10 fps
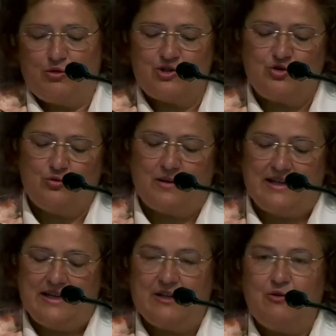and includes
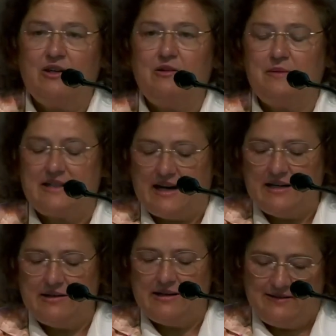it in her
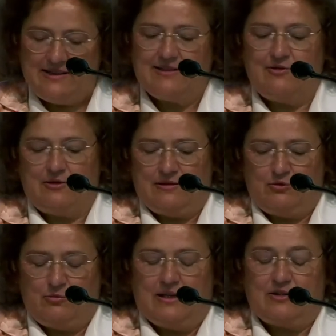anthropological
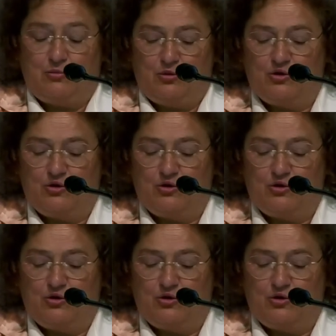considerations.